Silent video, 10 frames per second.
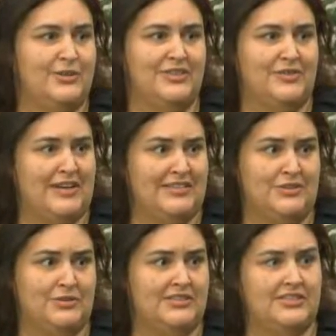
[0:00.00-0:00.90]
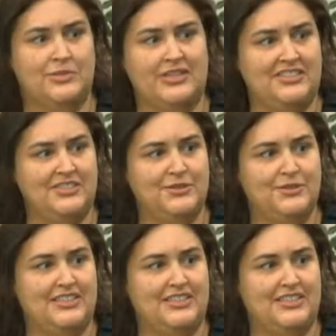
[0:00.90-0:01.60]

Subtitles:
You know, this is what I do,